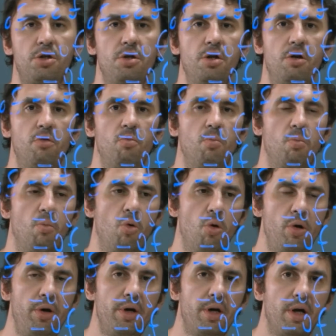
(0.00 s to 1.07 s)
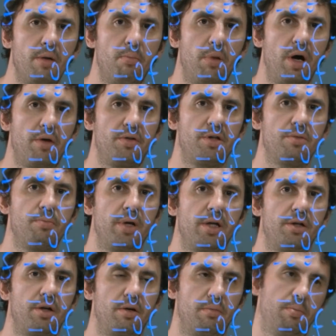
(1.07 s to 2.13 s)
to know more about this
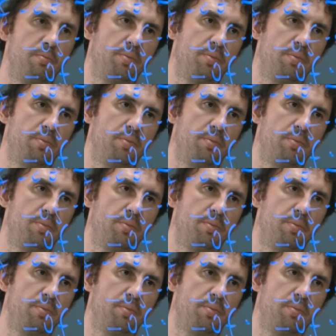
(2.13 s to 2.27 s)
matter,